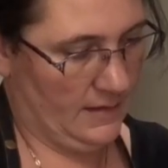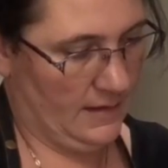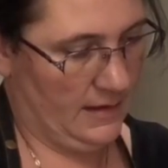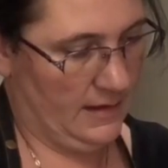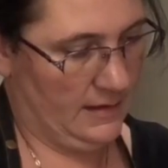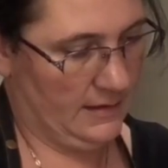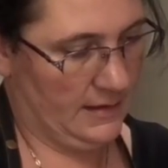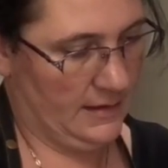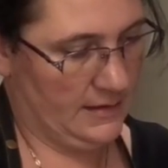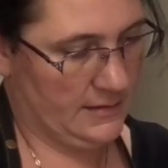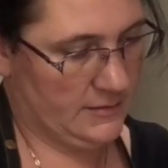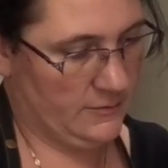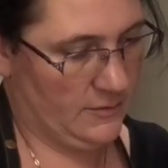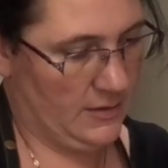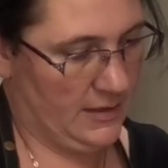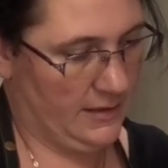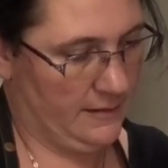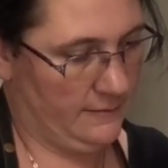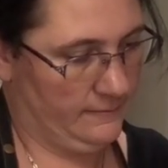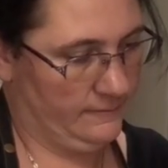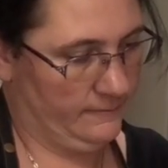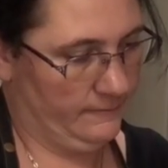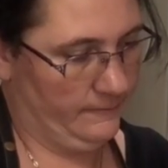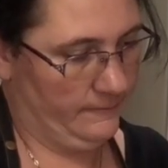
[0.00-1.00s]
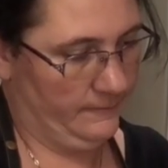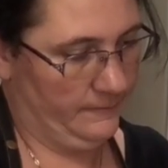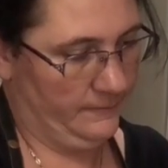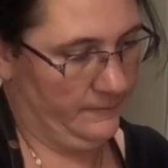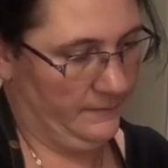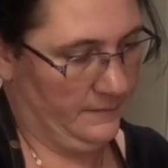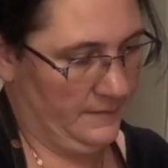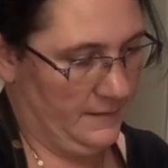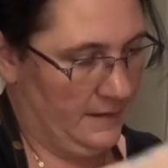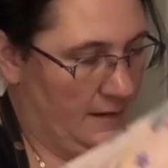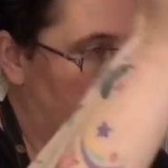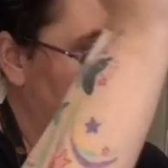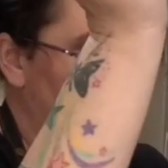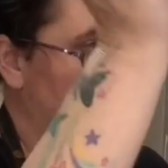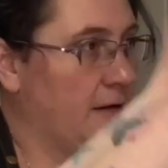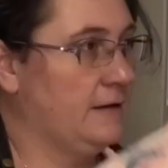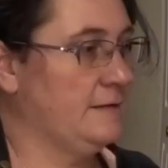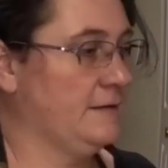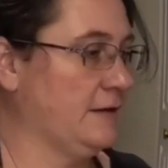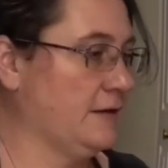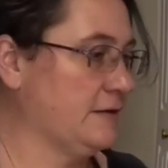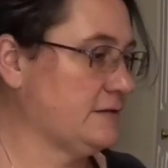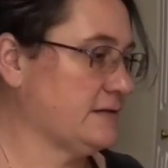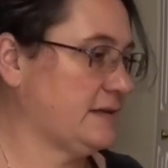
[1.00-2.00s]
And guess what?
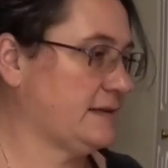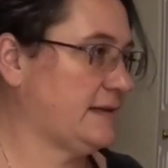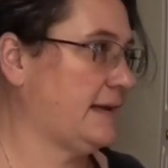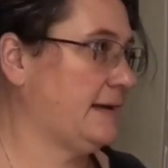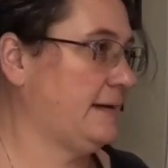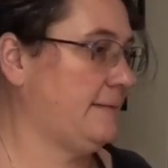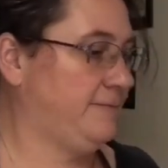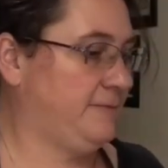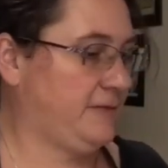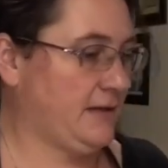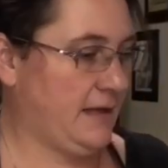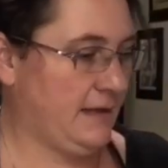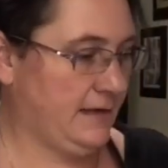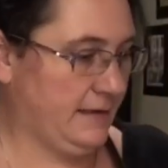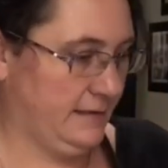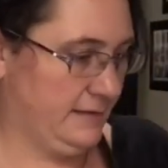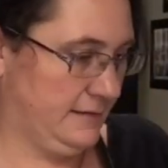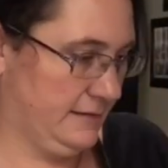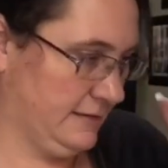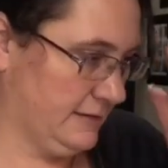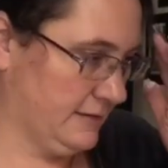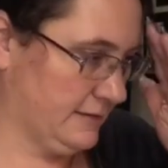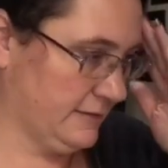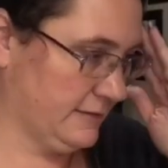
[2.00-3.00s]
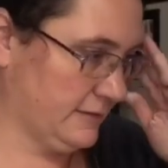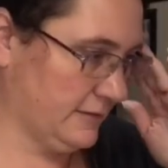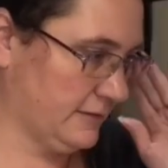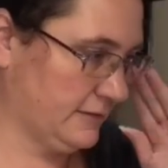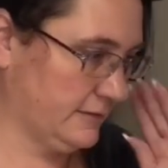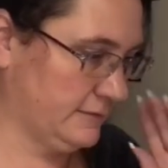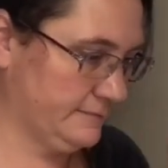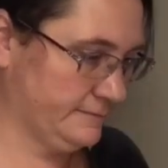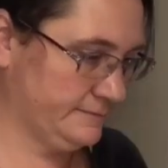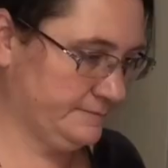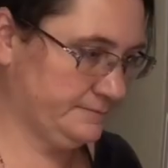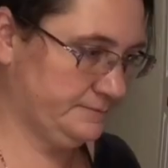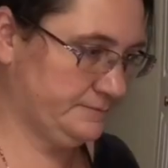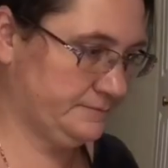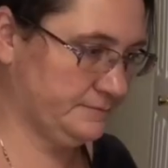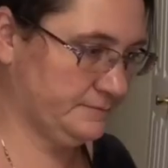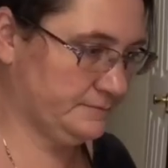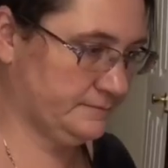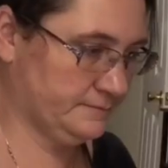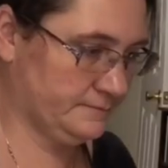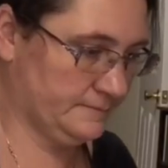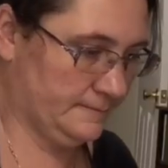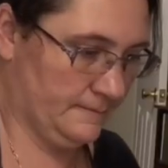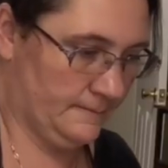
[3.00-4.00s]
There's a damn fly in here, y'all.
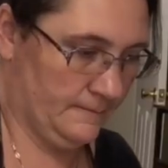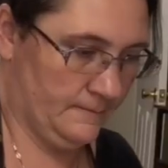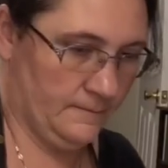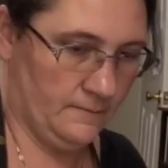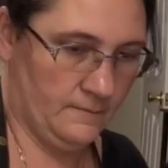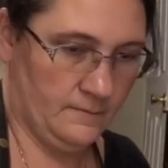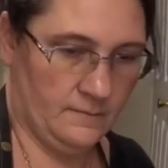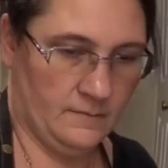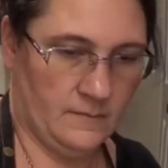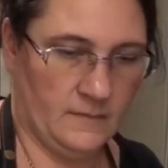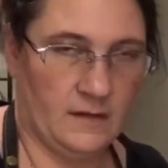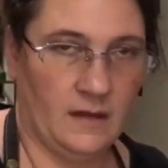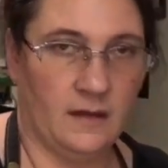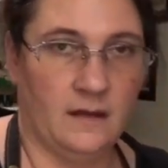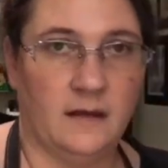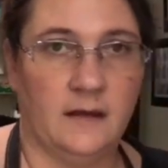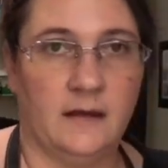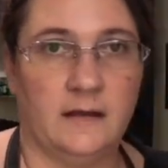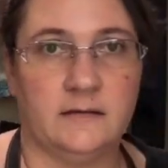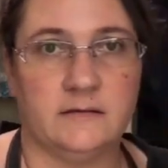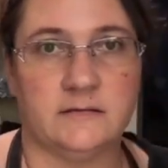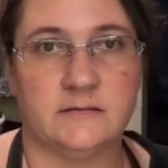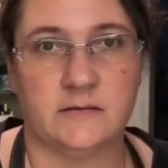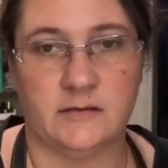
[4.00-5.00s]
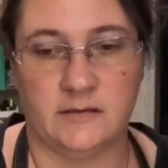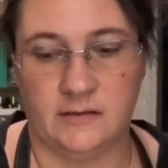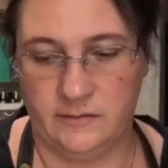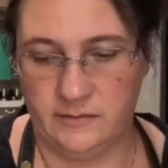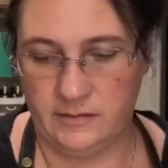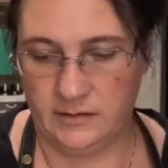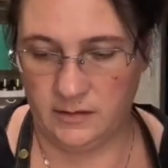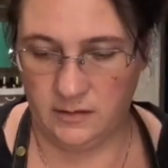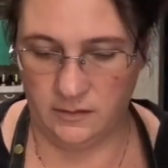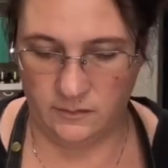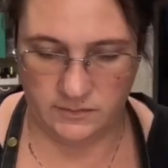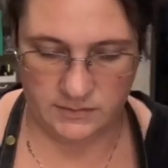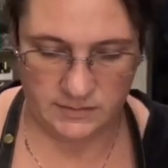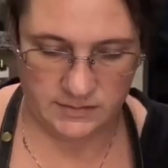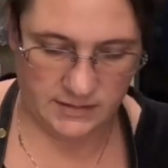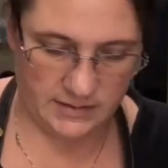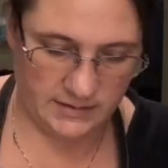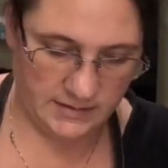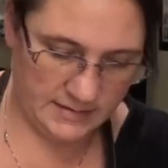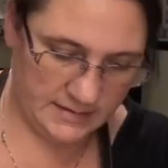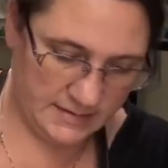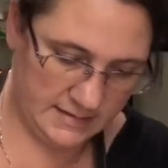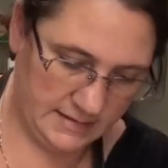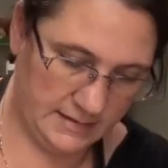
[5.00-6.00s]
Alright, so here we go. We're just
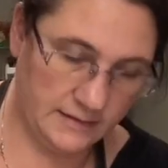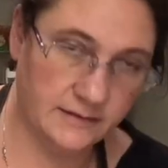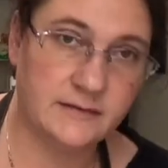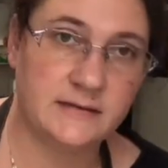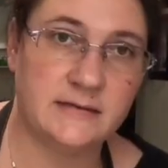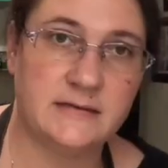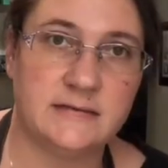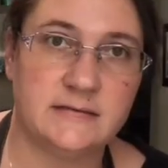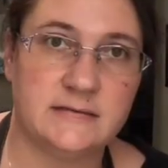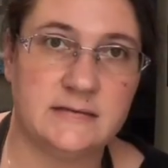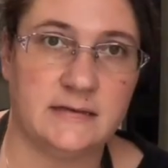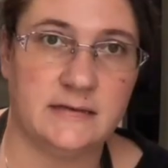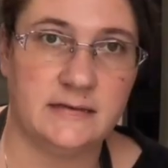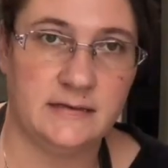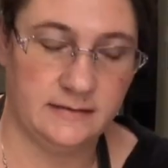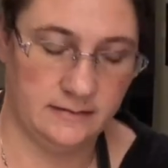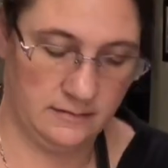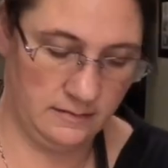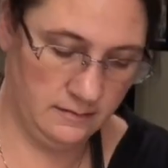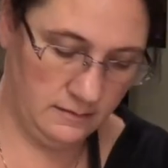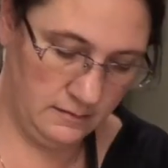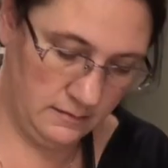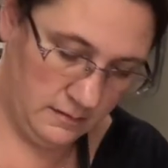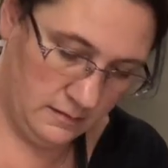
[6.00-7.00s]
going to seal these in.